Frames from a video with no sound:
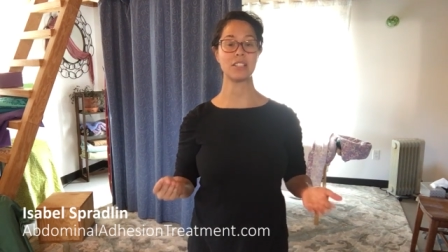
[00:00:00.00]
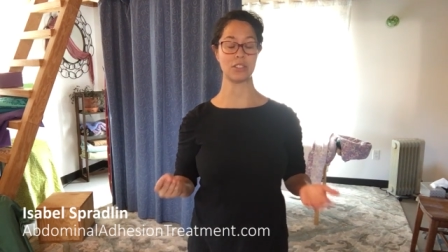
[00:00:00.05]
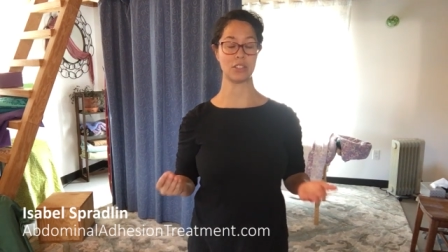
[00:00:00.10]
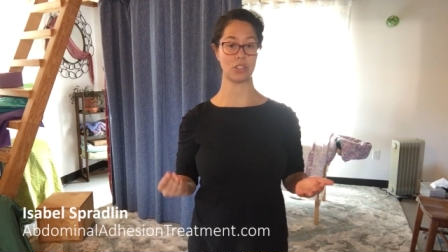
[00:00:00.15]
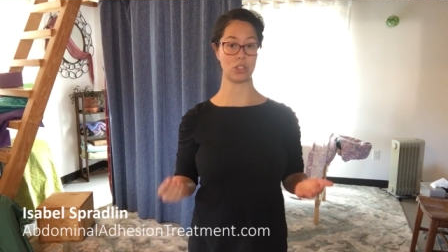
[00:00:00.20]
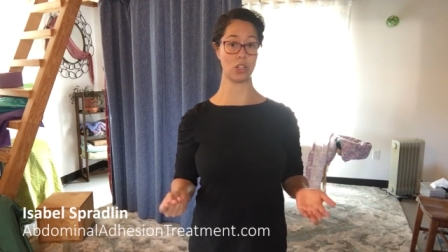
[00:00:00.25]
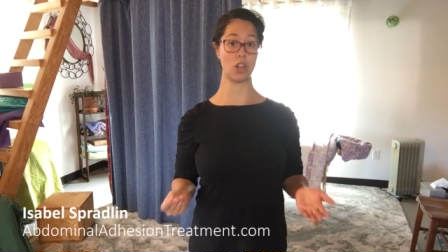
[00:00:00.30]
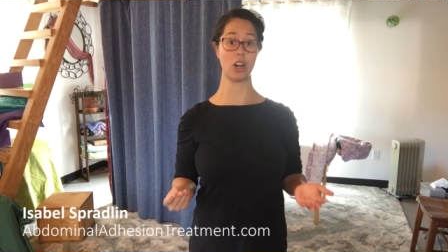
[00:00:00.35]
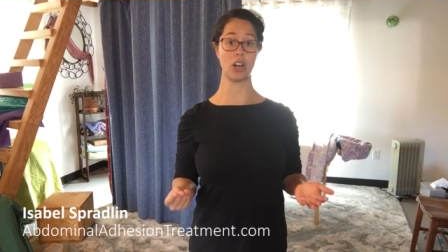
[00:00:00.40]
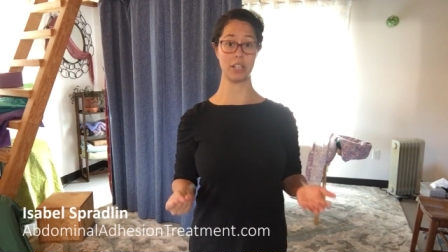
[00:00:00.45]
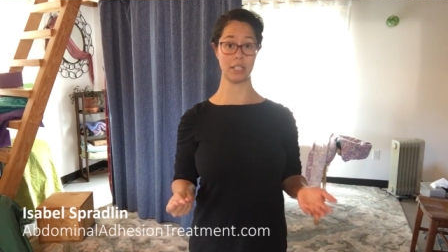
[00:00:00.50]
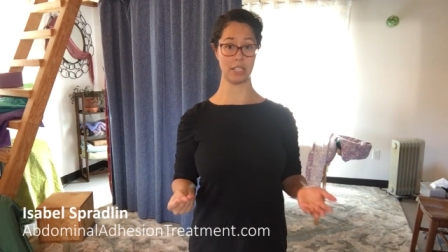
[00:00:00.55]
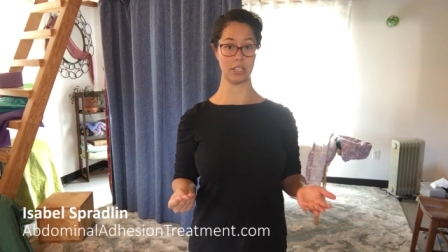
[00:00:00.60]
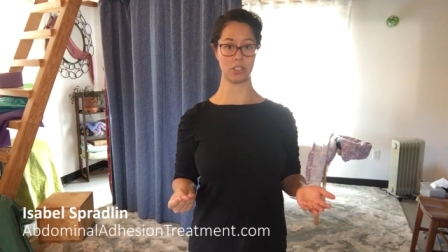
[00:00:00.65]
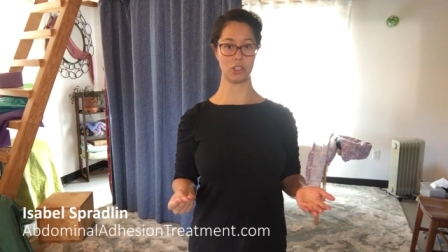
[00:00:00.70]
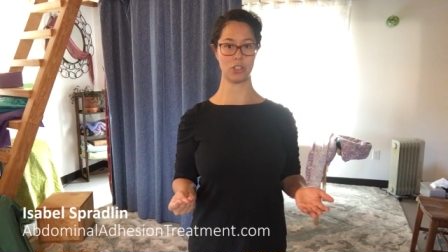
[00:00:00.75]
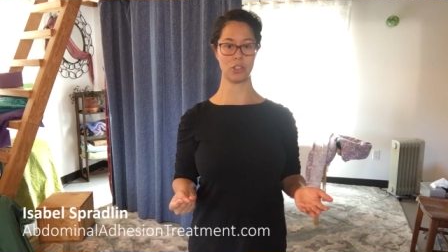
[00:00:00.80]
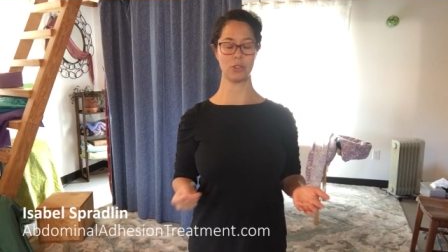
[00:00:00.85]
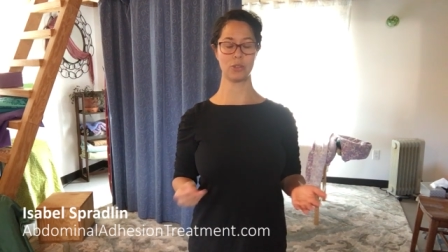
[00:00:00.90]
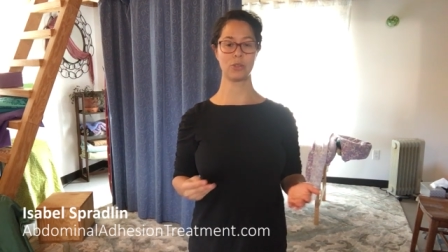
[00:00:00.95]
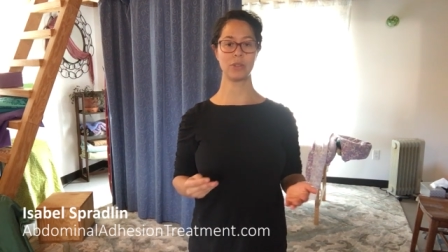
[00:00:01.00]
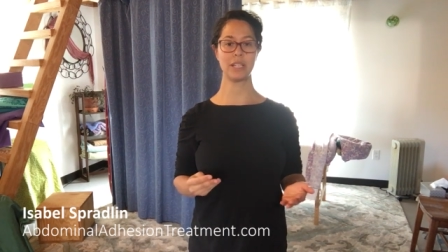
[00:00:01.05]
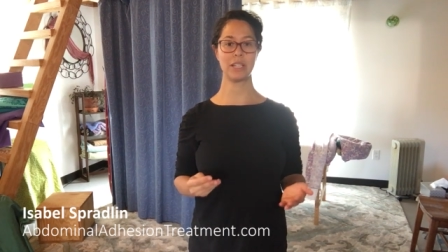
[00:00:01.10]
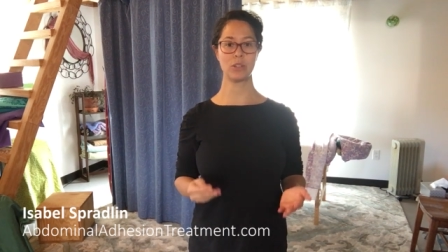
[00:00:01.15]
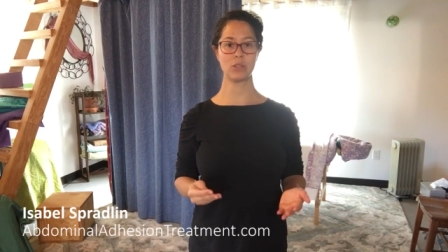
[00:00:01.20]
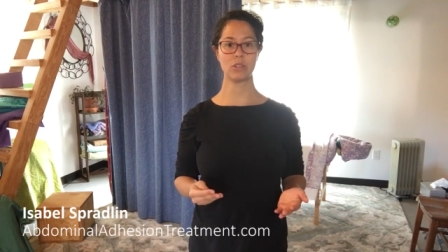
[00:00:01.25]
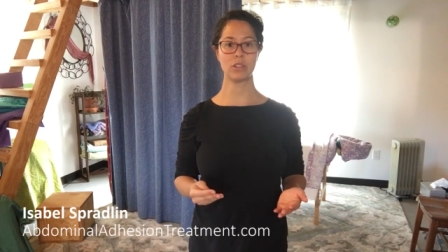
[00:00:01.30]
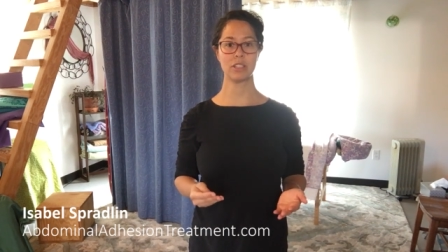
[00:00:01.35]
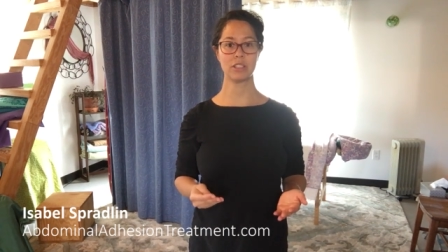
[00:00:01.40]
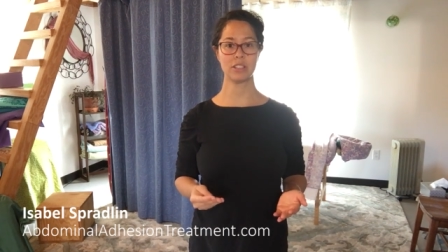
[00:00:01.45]
scar tissue in
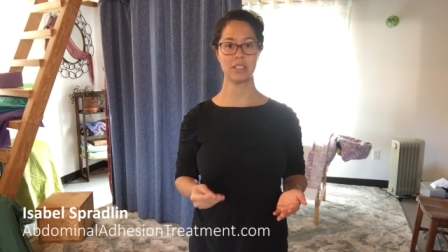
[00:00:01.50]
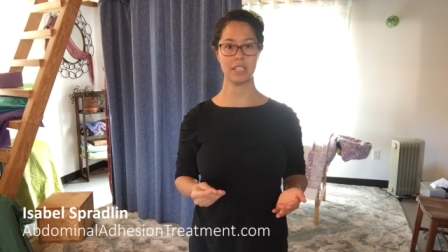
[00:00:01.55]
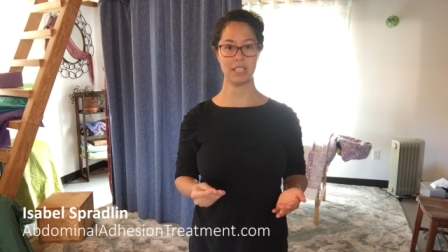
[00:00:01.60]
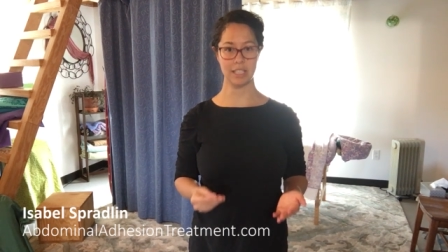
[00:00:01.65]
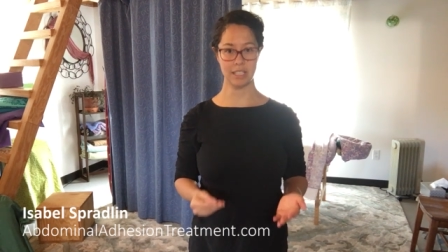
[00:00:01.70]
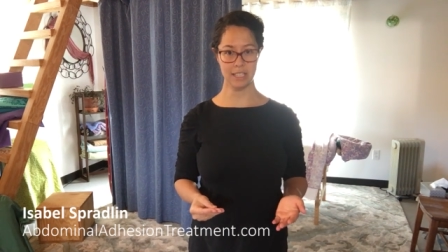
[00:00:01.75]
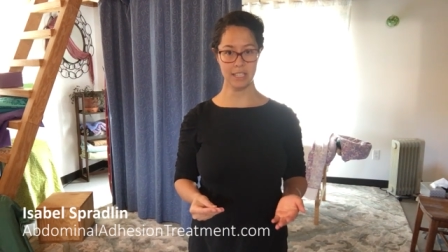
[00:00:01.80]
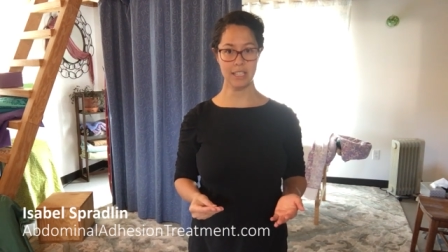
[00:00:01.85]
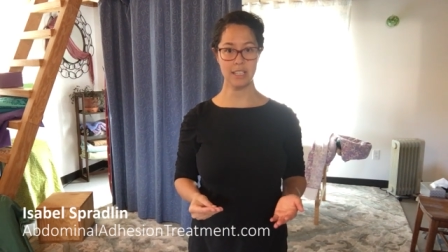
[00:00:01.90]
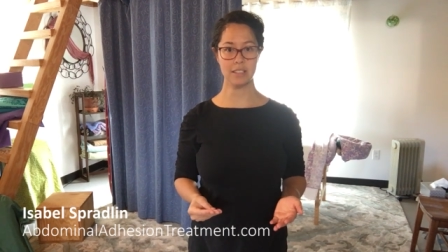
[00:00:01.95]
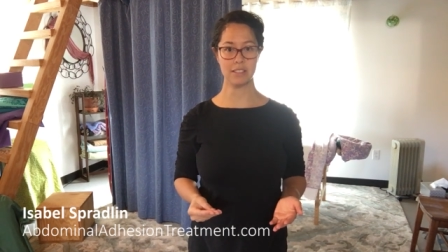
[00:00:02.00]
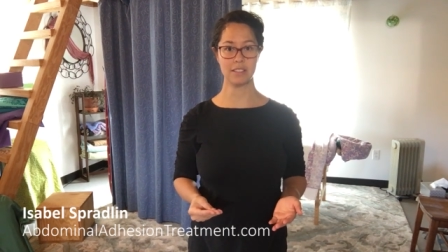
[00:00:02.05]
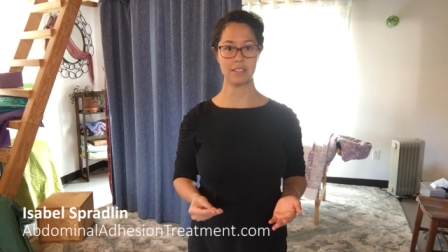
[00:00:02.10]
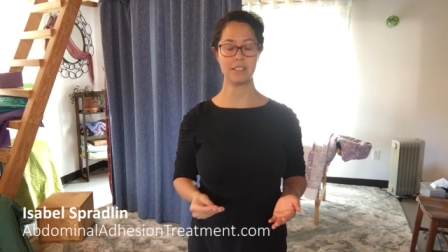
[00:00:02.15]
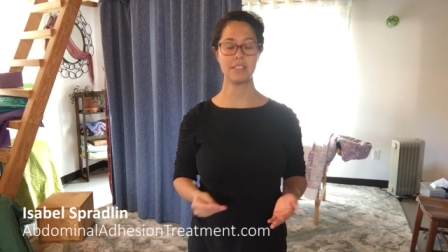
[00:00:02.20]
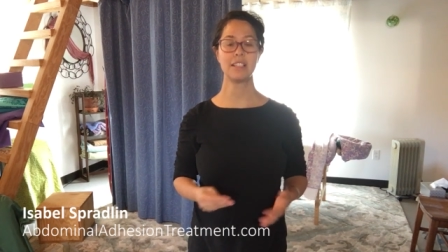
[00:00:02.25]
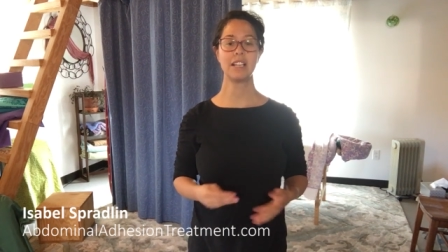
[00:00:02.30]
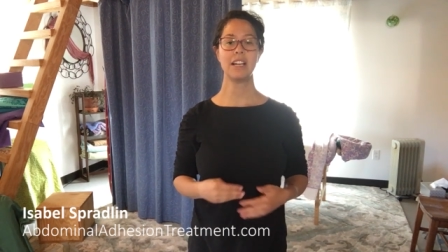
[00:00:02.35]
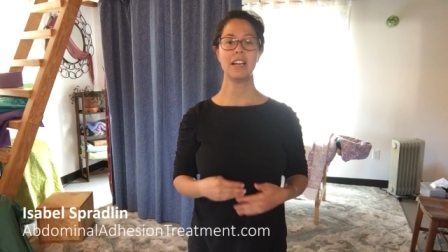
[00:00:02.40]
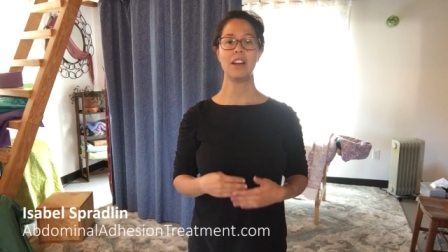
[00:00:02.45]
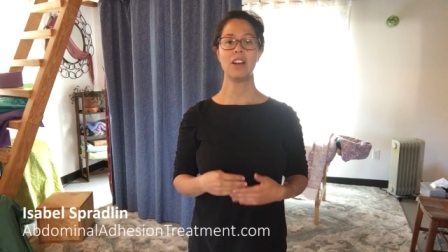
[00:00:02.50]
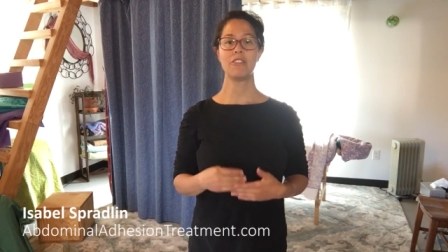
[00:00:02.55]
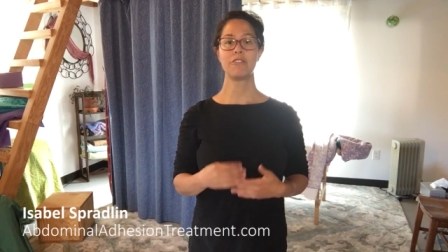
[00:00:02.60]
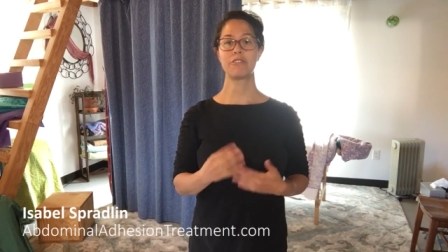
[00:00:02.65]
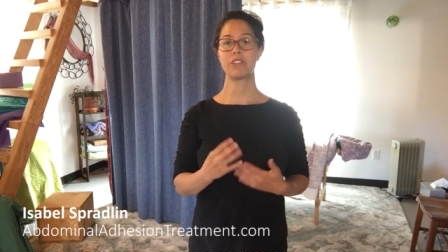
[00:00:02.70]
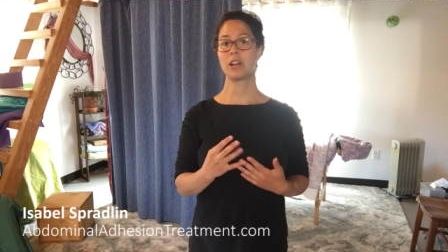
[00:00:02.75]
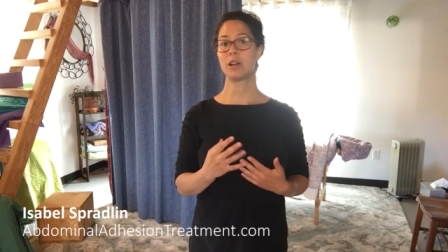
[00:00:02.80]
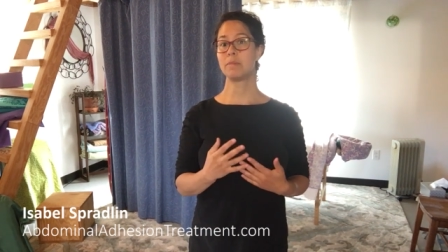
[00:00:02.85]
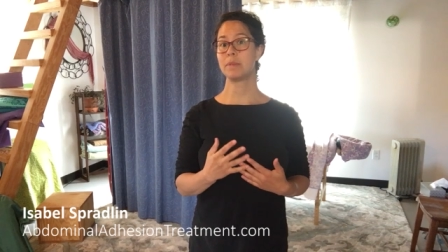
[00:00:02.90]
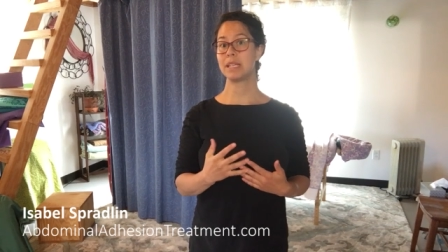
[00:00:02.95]
order to heal
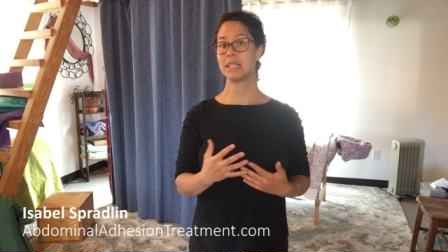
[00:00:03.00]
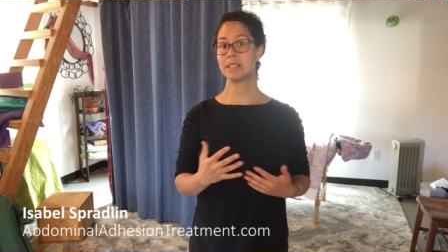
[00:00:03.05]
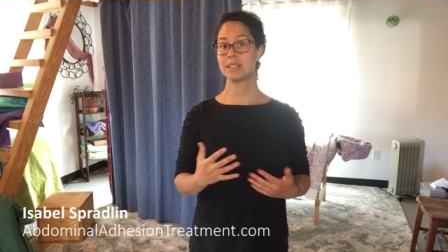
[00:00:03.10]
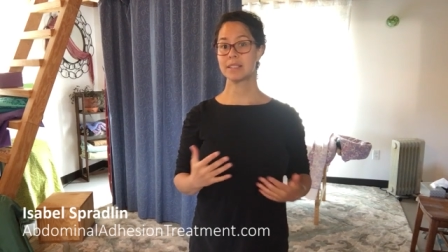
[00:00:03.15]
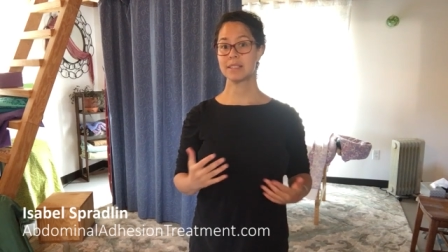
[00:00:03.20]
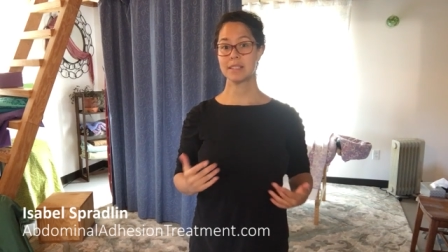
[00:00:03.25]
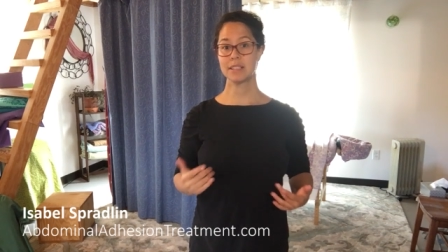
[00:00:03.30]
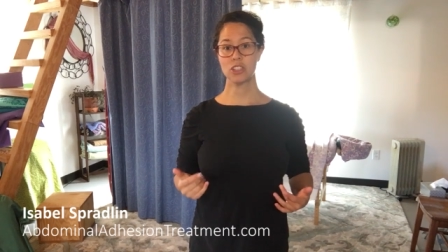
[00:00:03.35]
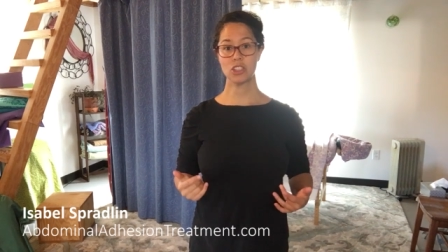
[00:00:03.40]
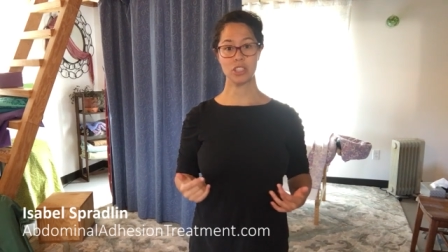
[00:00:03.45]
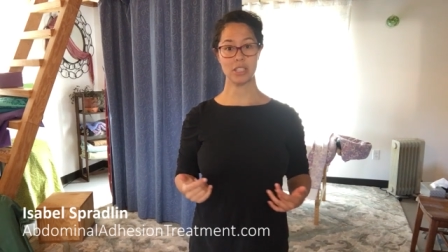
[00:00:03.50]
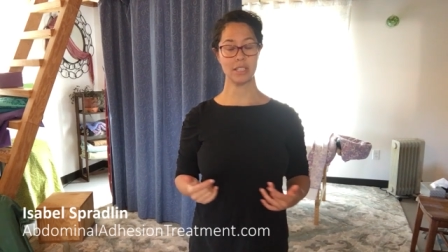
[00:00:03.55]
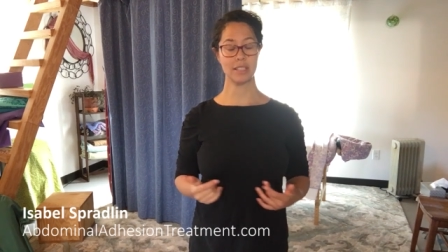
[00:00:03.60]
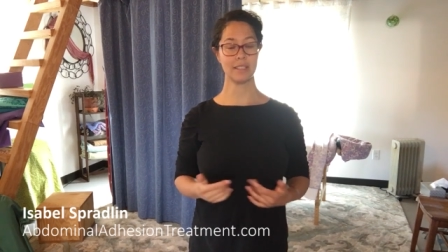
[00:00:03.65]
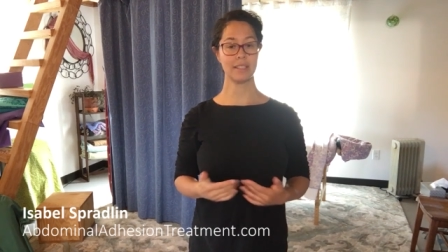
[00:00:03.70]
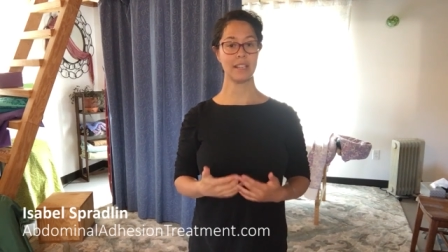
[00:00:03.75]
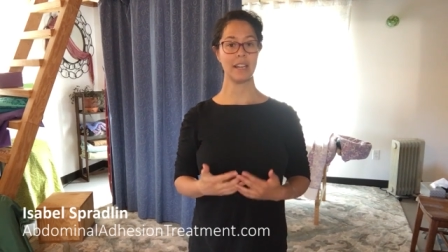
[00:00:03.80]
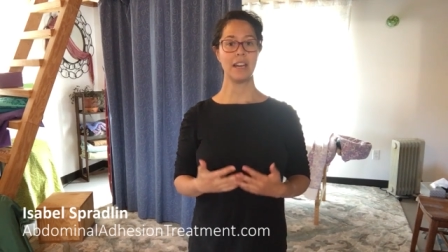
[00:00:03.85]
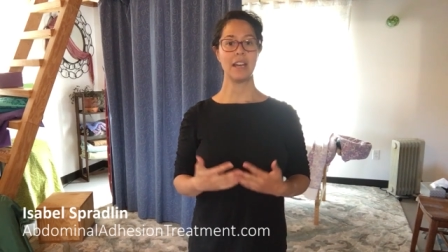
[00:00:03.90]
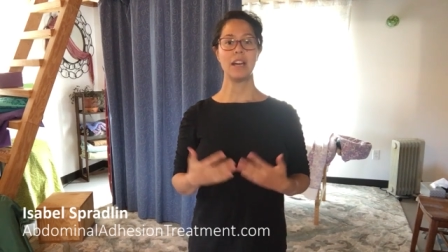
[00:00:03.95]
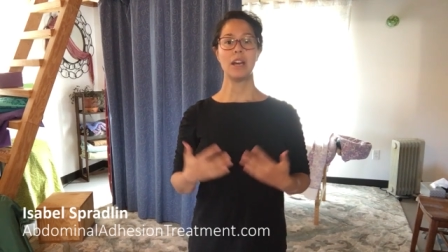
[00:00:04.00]
from incisions.